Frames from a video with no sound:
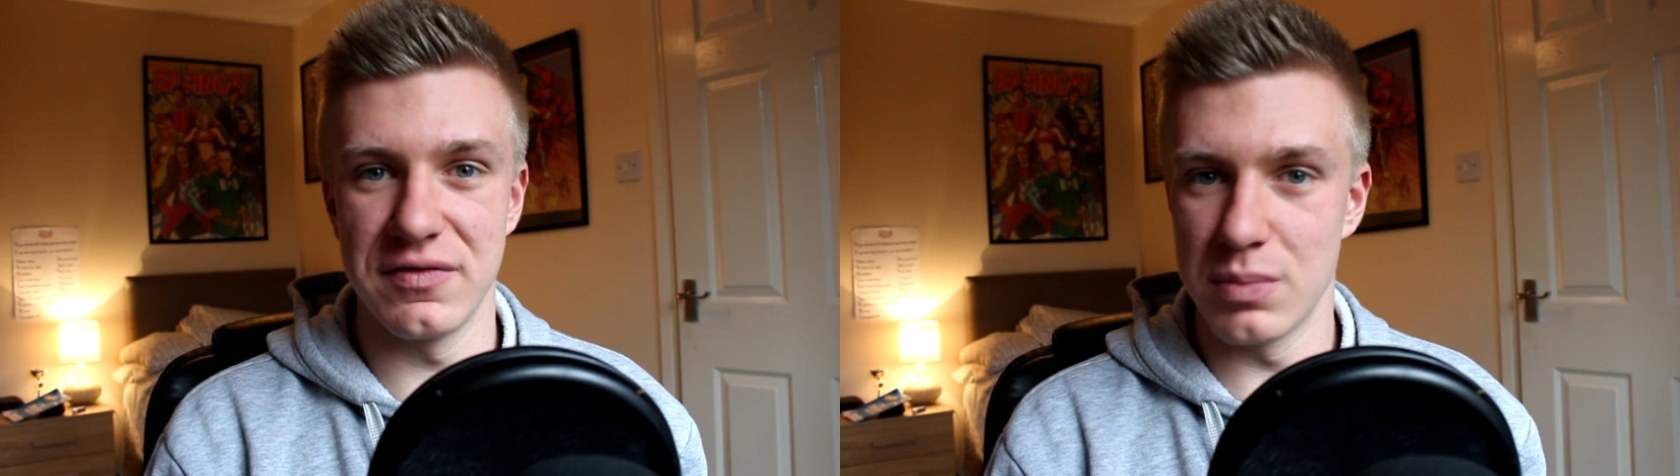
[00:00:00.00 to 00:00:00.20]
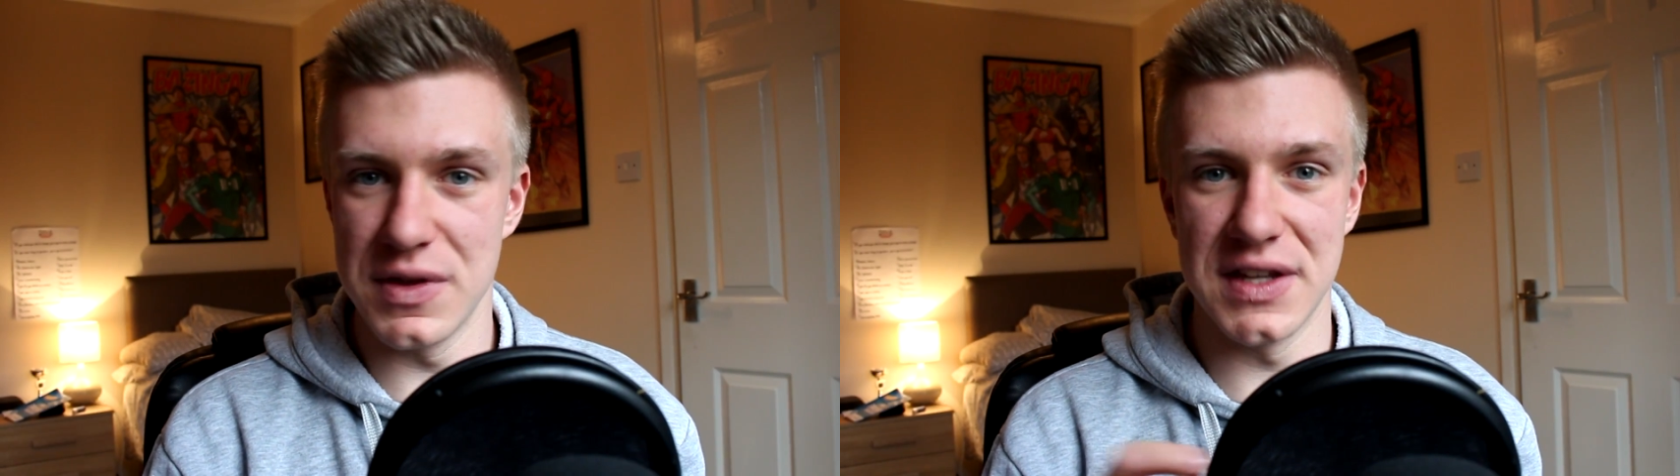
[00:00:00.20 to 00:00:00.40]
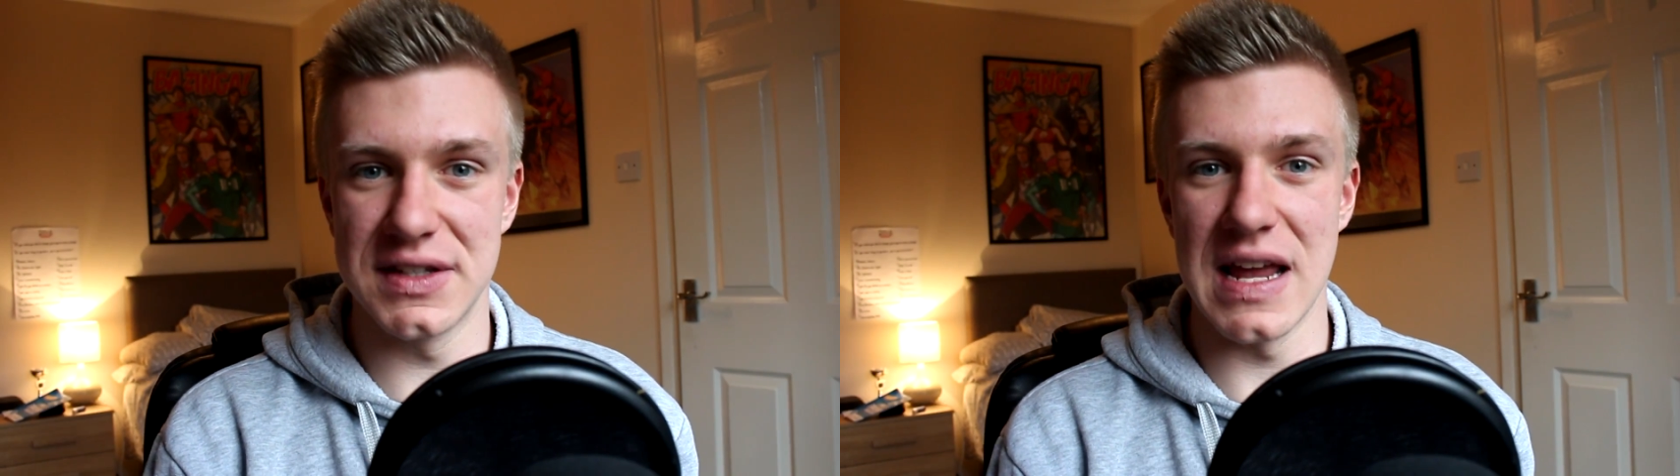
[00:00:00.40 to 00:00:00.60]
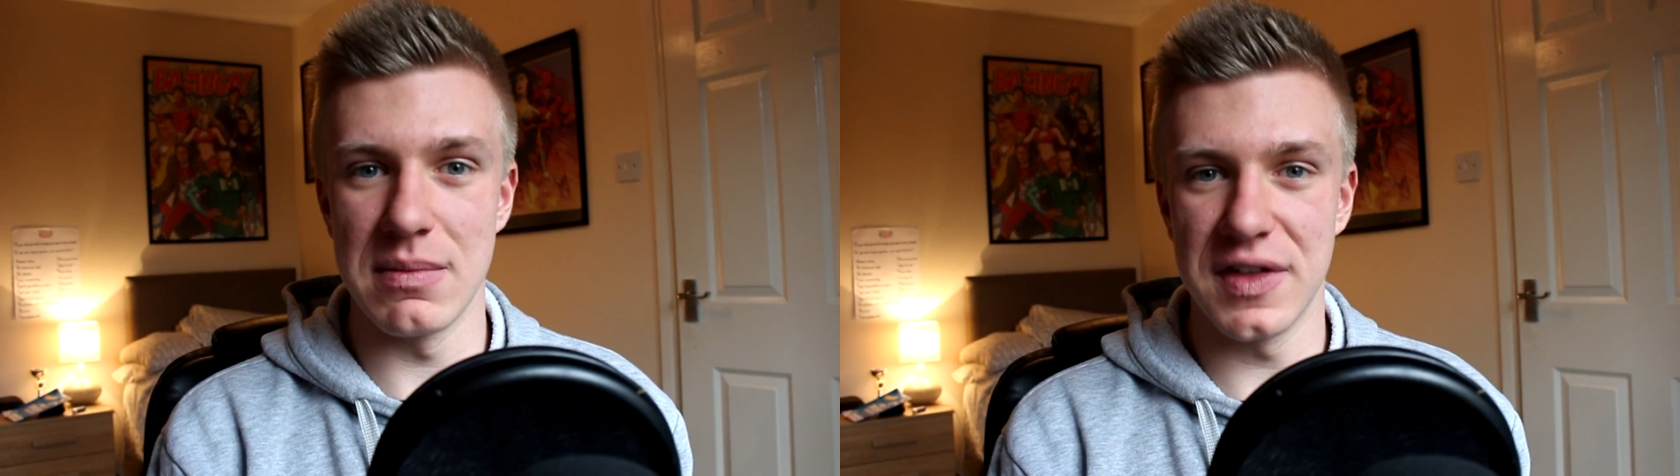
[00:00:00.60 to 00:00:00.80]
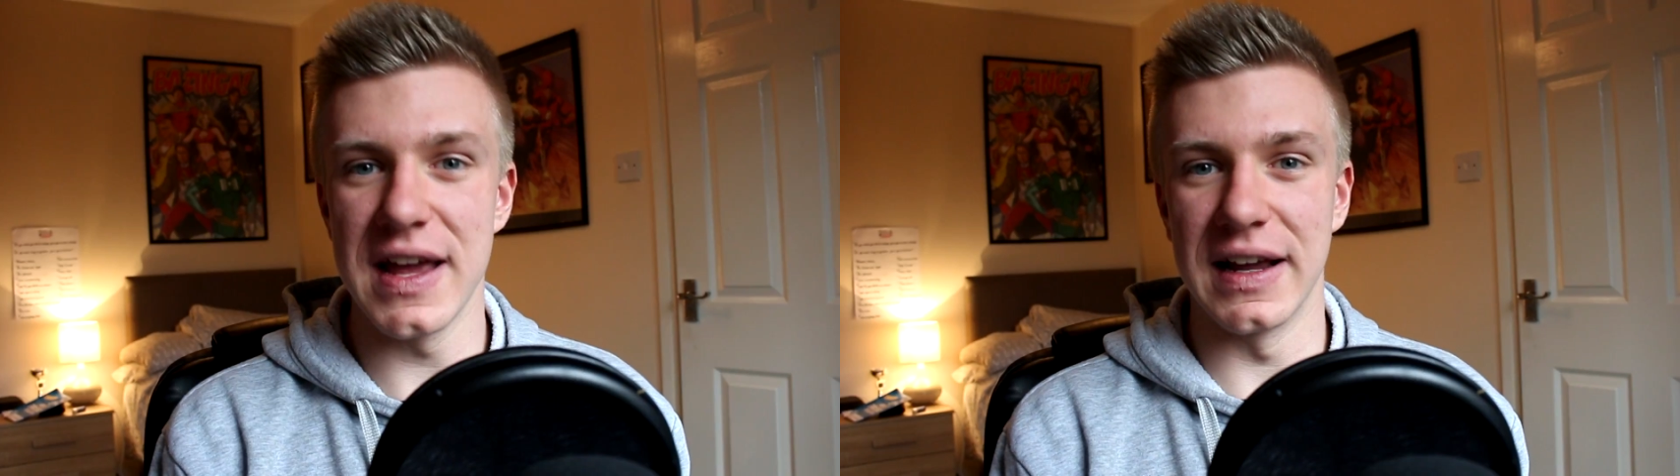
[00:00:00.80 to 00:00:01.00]
with the
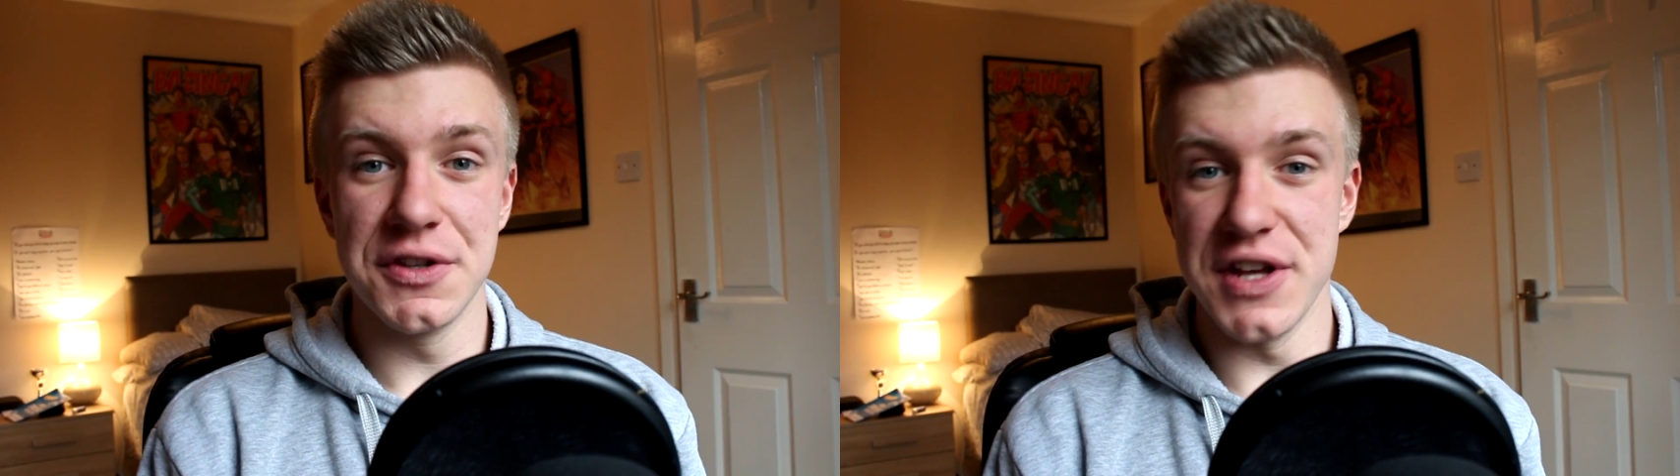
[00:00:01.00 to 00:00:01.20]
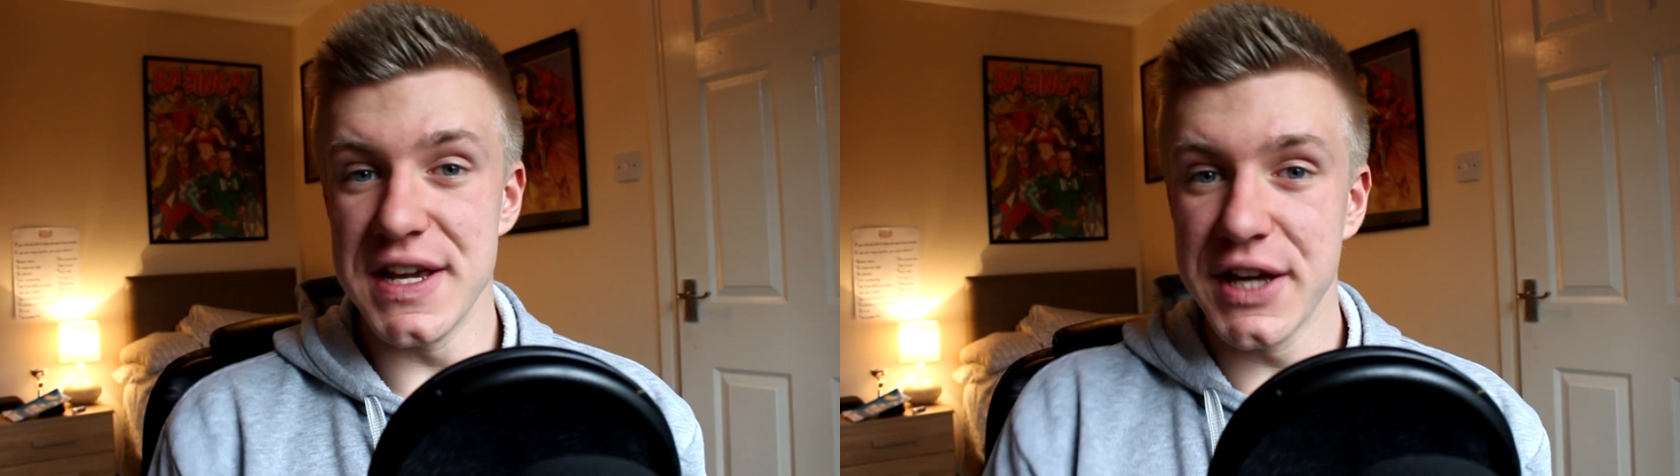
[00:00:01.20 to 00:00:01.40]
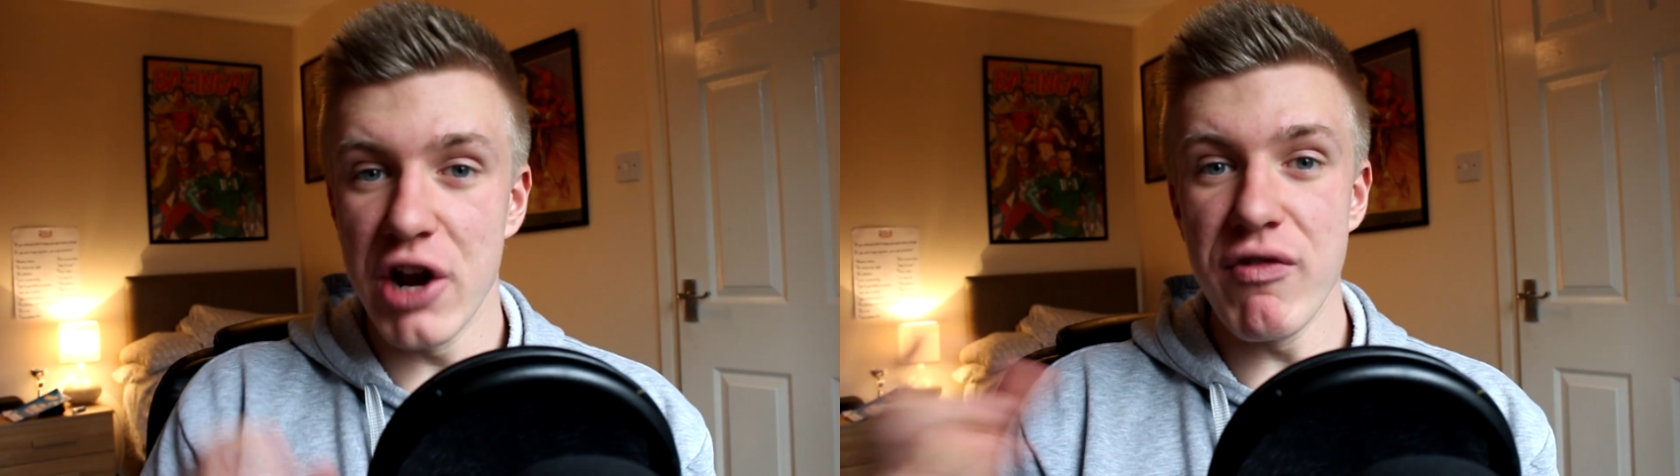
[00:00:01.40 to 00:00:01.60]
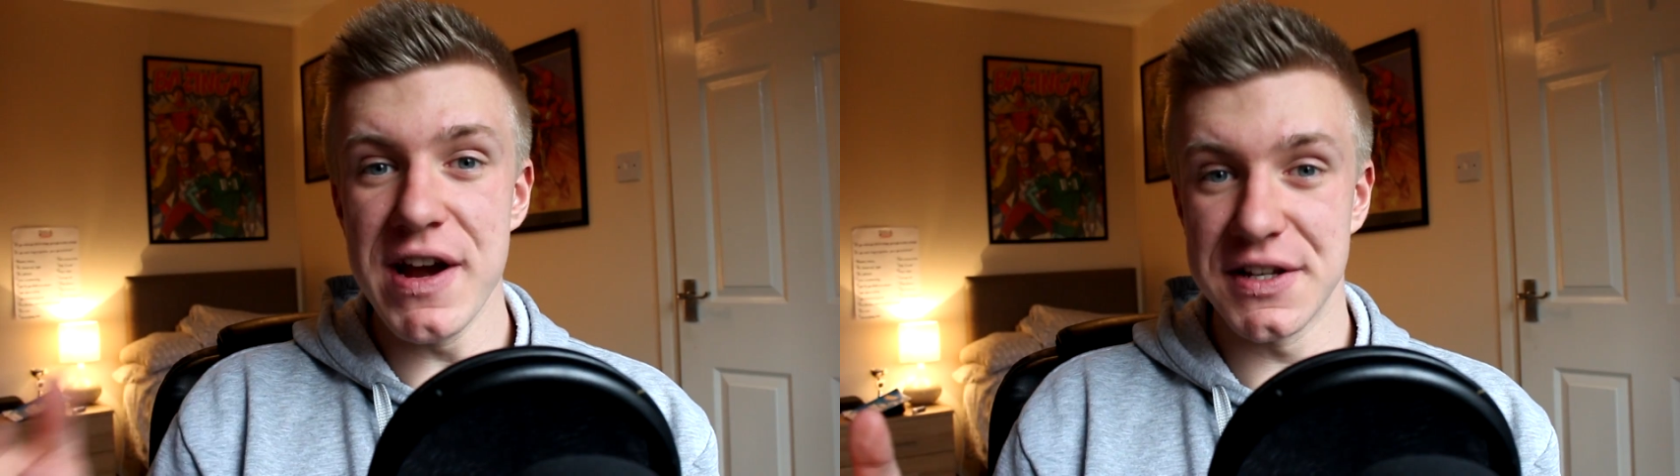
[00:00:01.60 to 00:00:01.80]
same thing. So you can go read